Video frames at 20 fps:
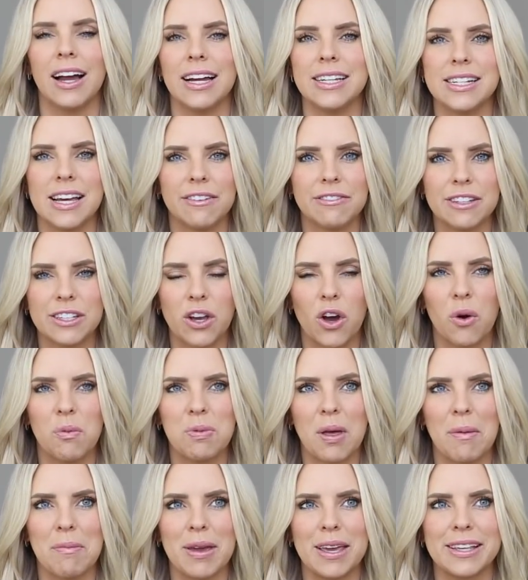I definitely hope
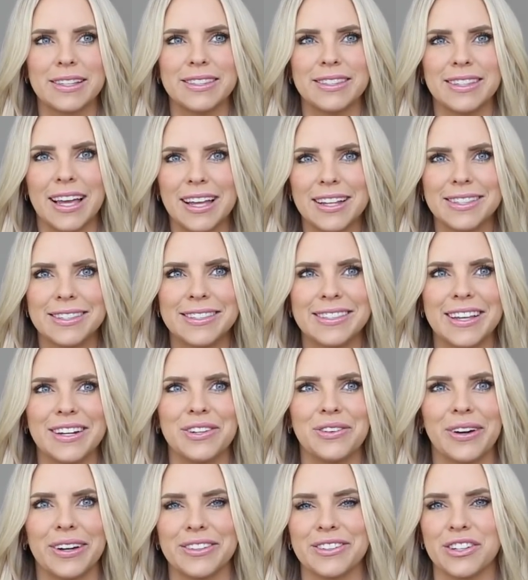that makes sense and
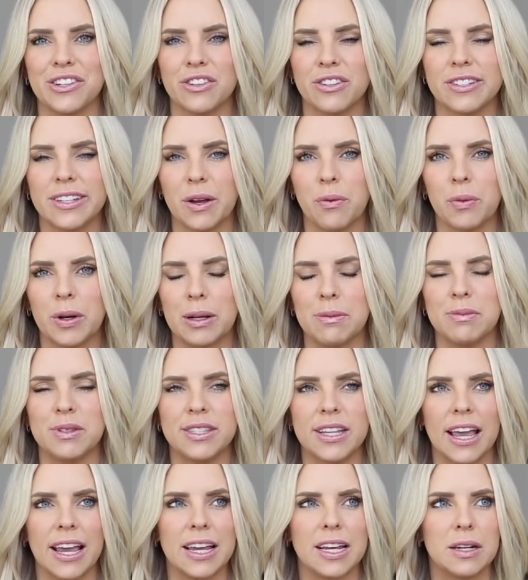you guys understand what I'm
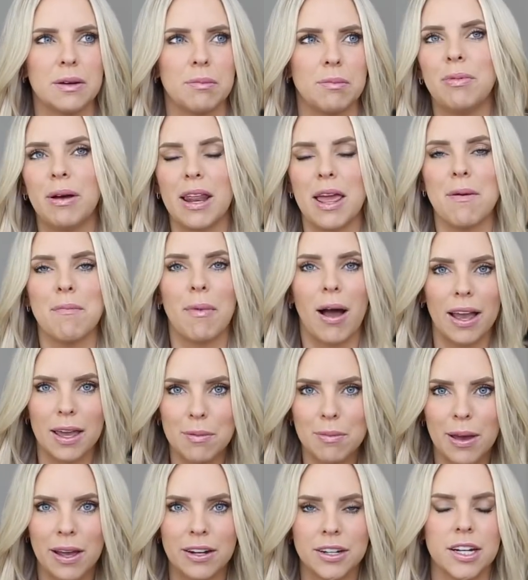saying, but in my
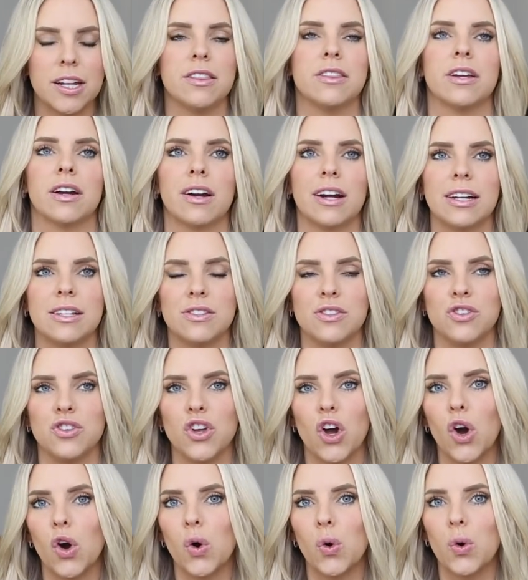opinion, there is
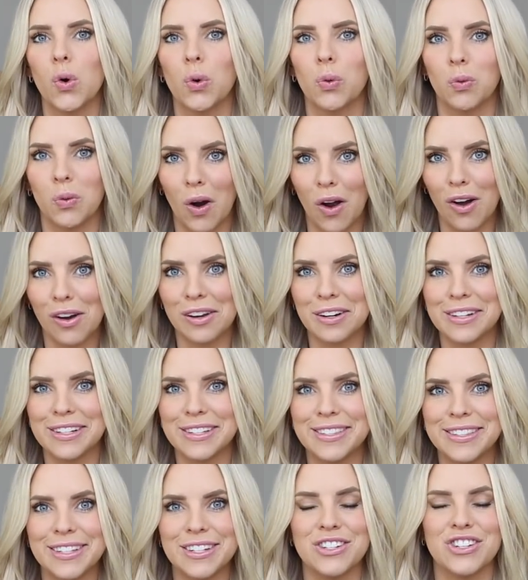no wrong
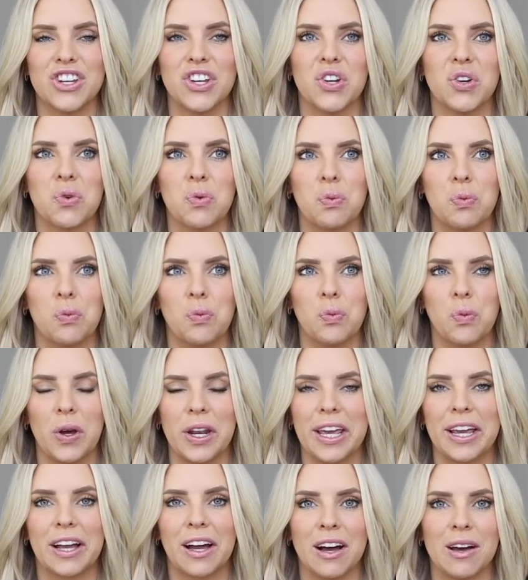decision when
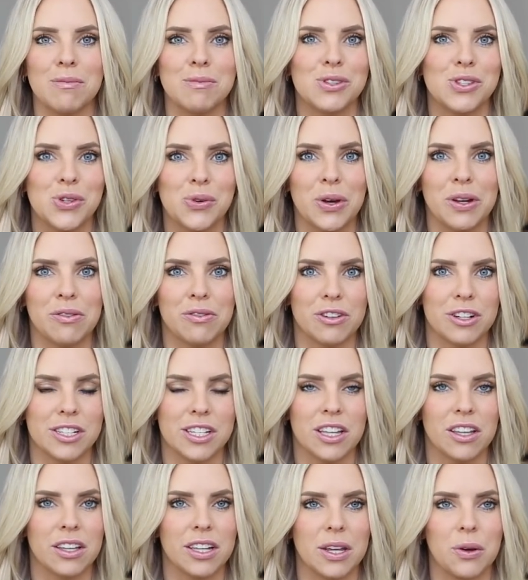it comes to
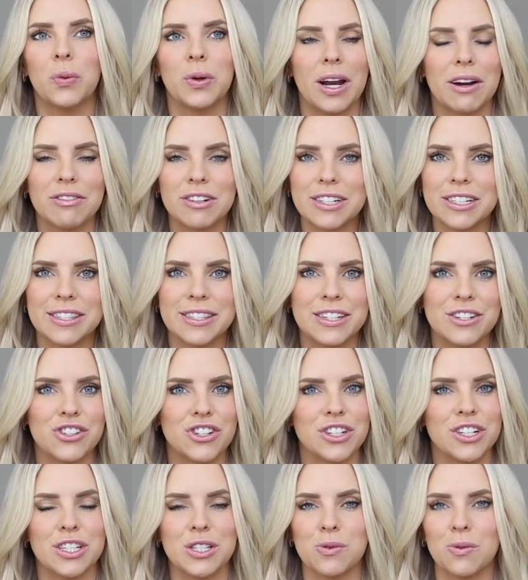infertility. Whatever
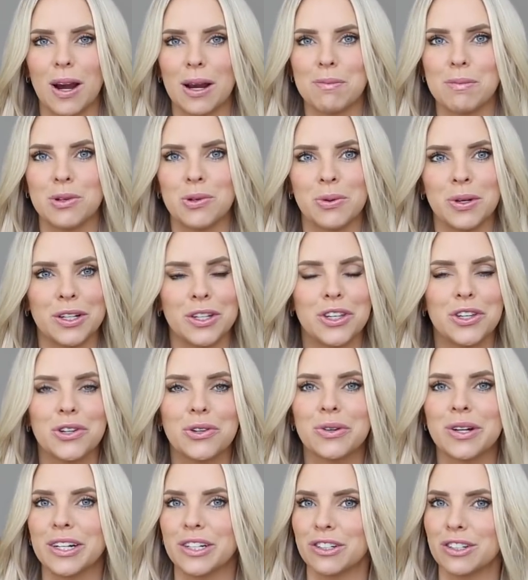decision is right between
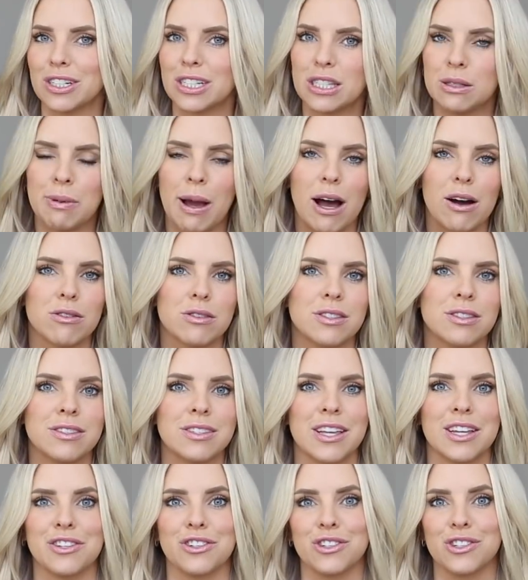you and your spouse
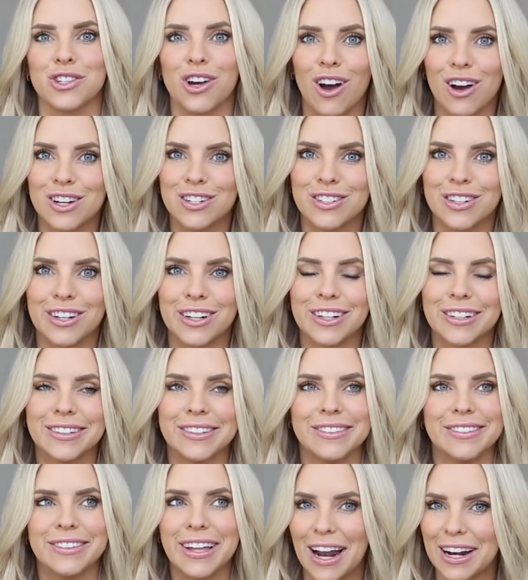and your
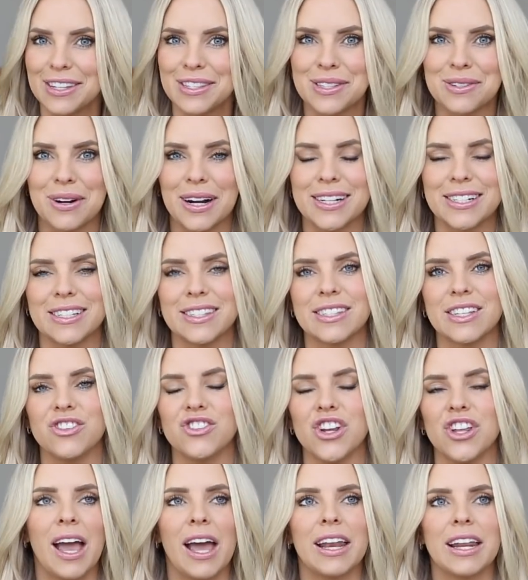doctor, that is the right
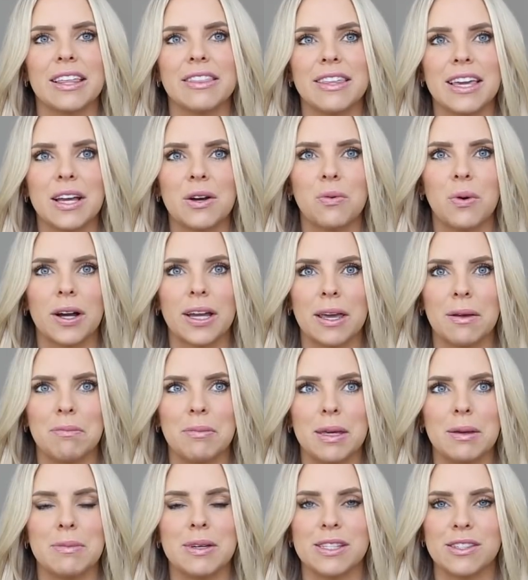decision. And I think what can
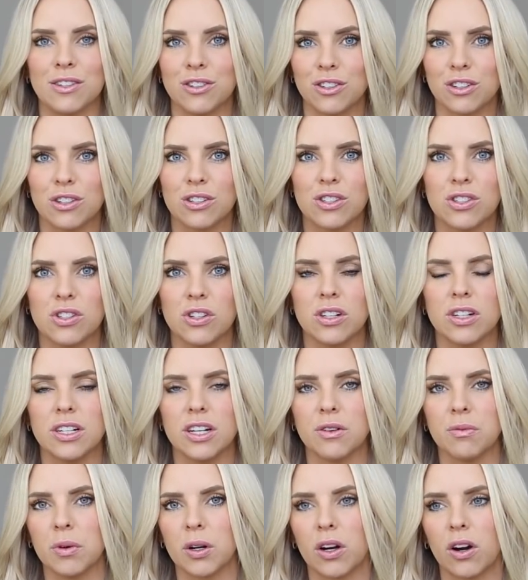be misunderstood
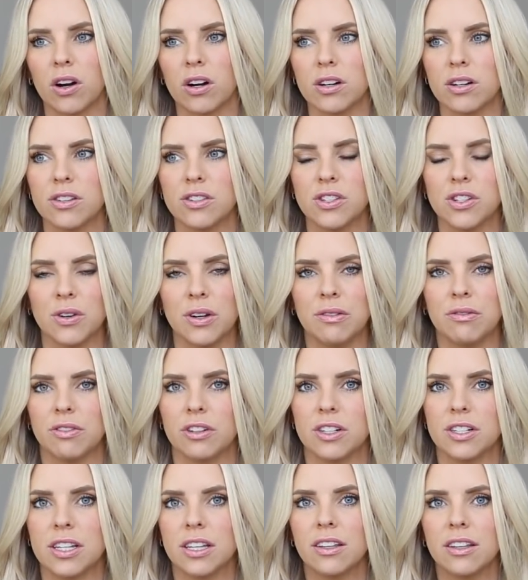in regards to
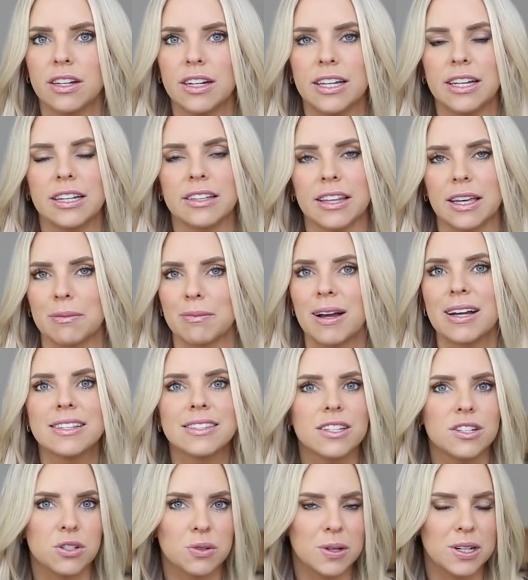infertility and like my
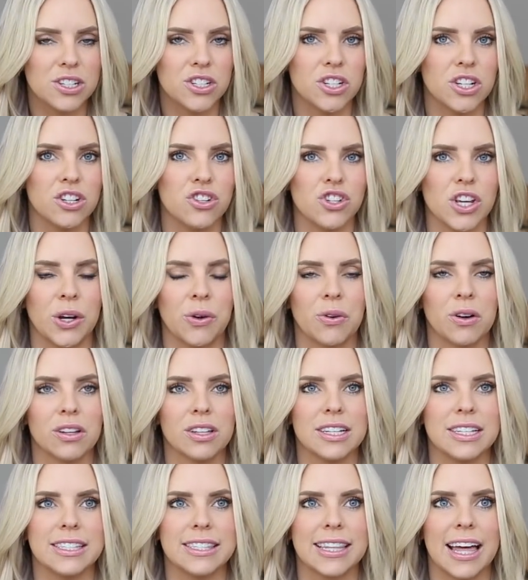situation in general
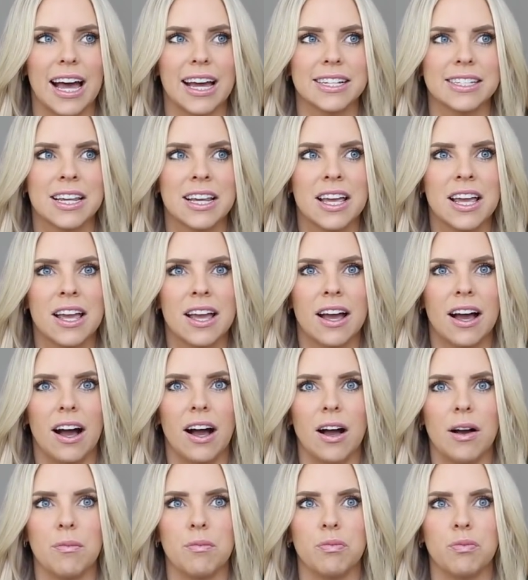is that
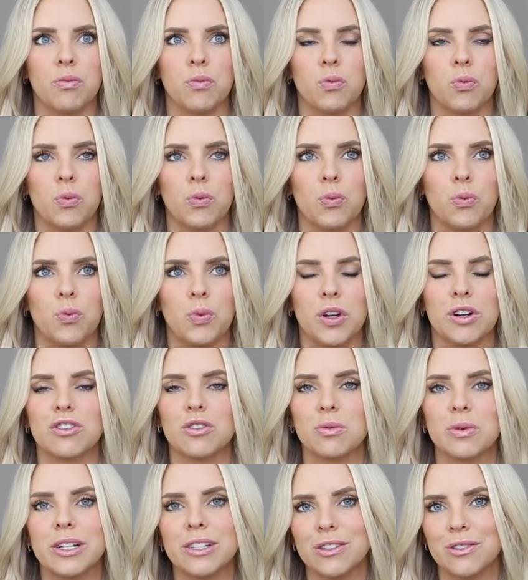um, there's
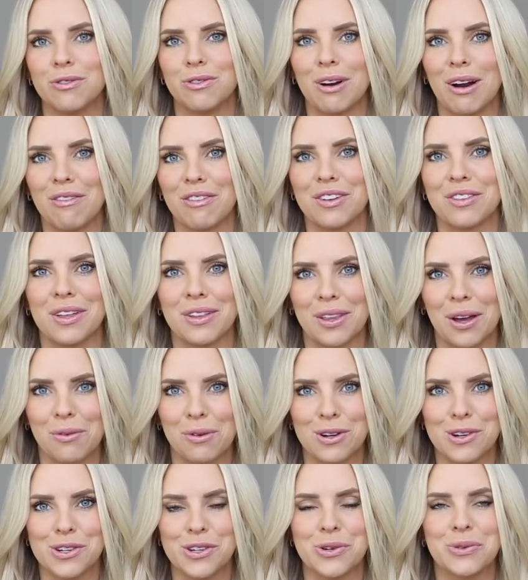a reason for everything that
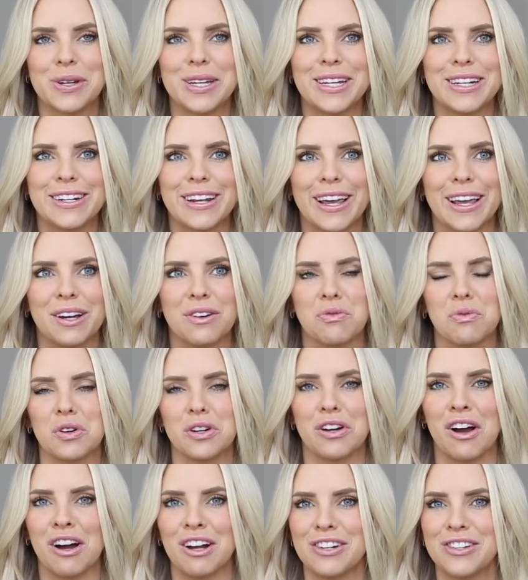we're doing and we're
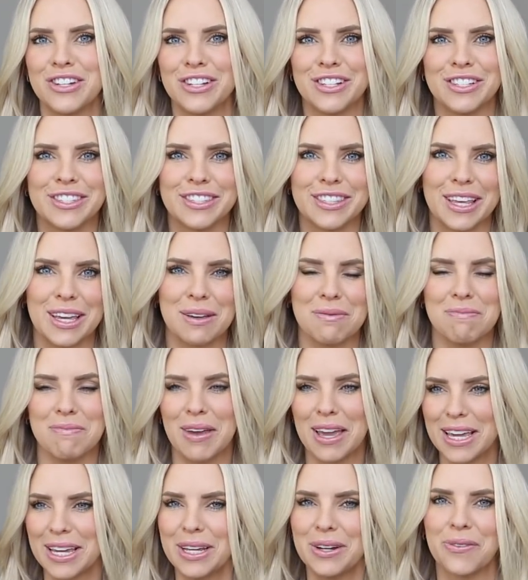not just like
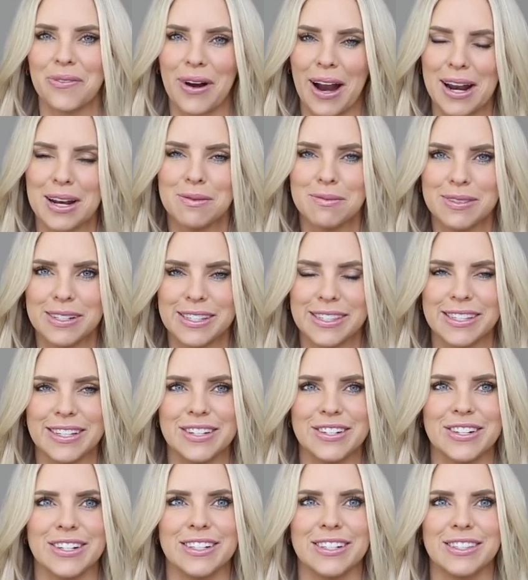making random
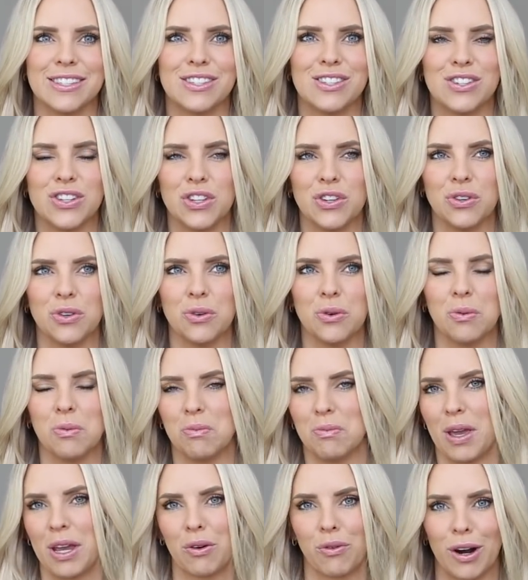decisions to
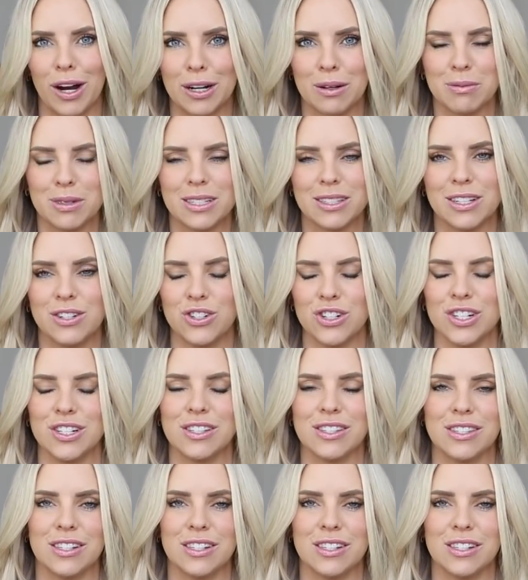make random decisions.